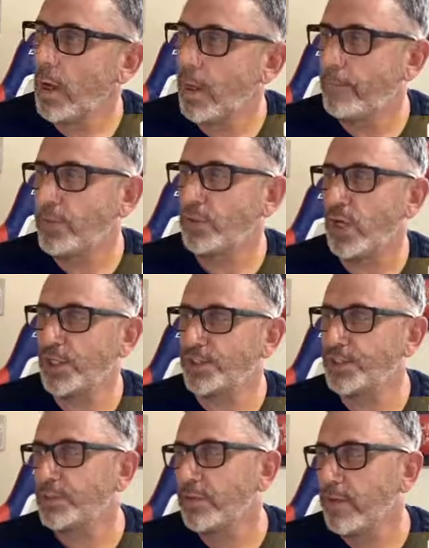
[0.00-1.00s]
a
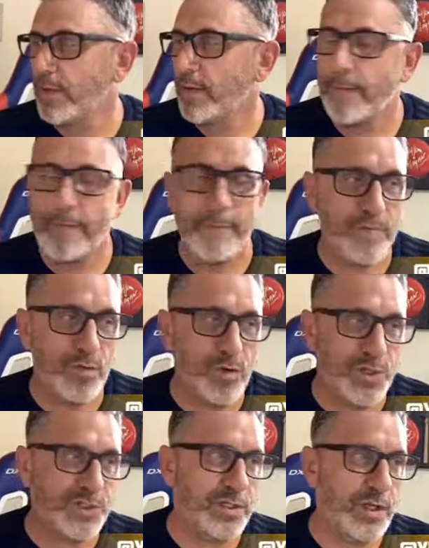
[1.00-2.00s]
plus for
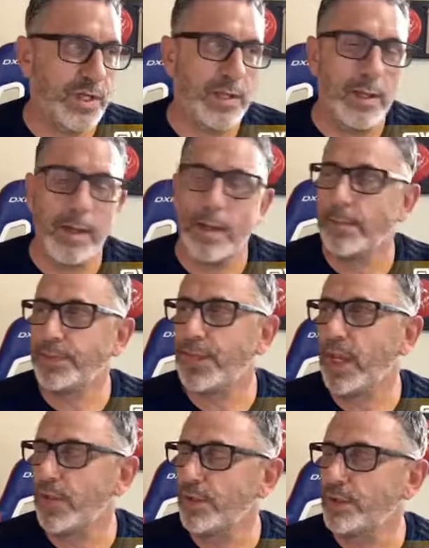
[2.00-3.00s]
Lynch tonight. I'm
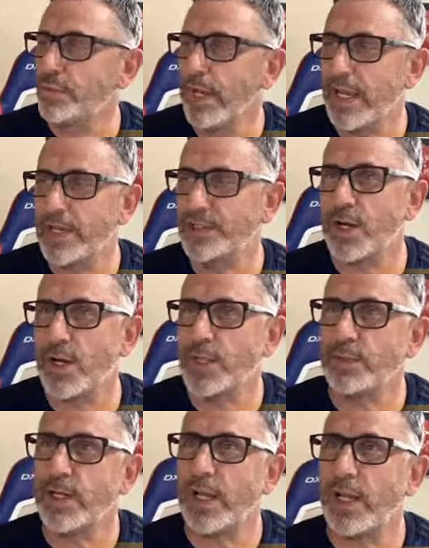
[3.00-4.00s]
telling you this, Maeda
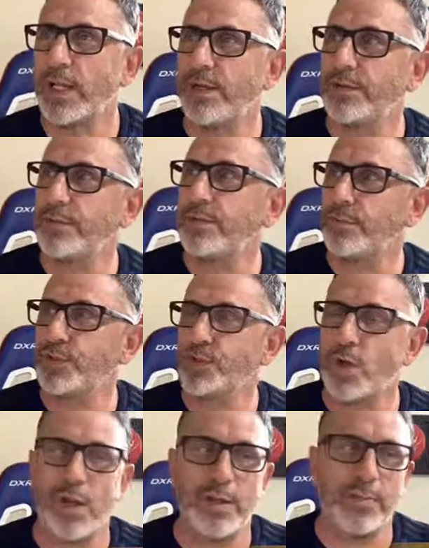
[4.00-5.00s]
scares me. We
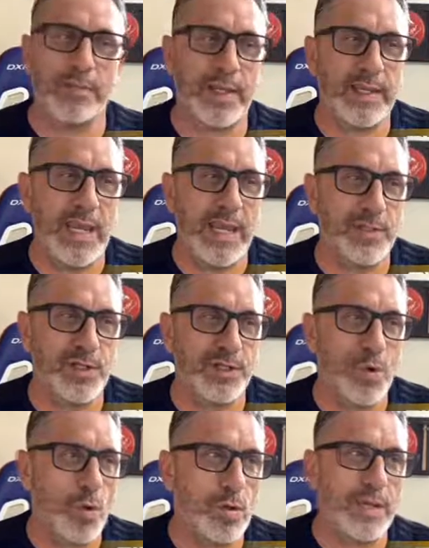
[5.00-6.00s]
saw him in that game against
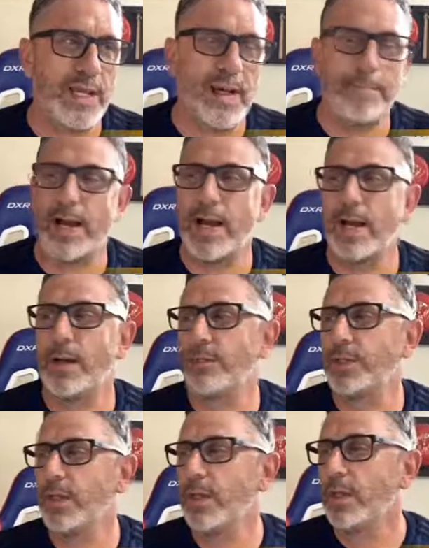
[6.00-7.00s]
Oakland. He got bombed.
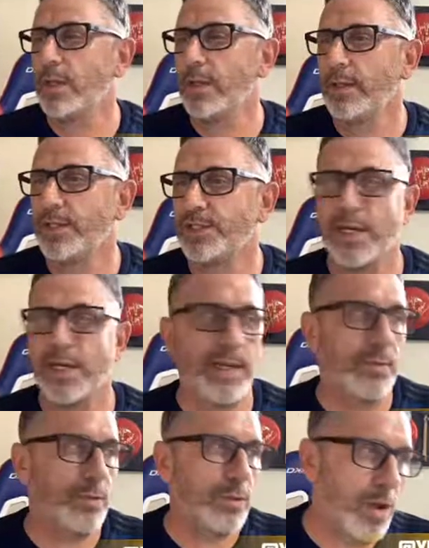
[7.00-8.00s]
He's getting
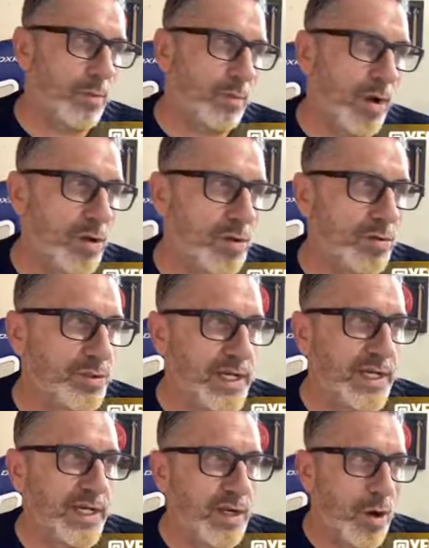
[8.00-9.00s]
hit with a long ball. He's
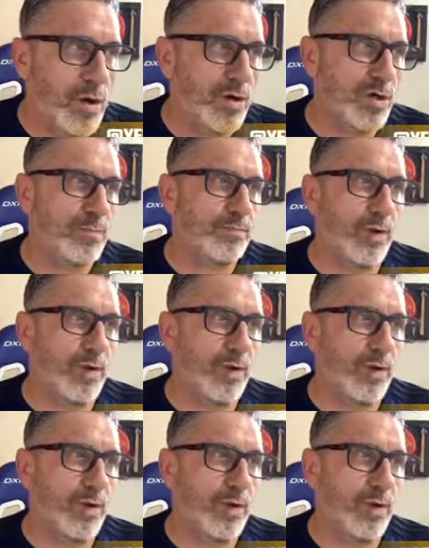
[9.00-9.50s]
getting hit hard,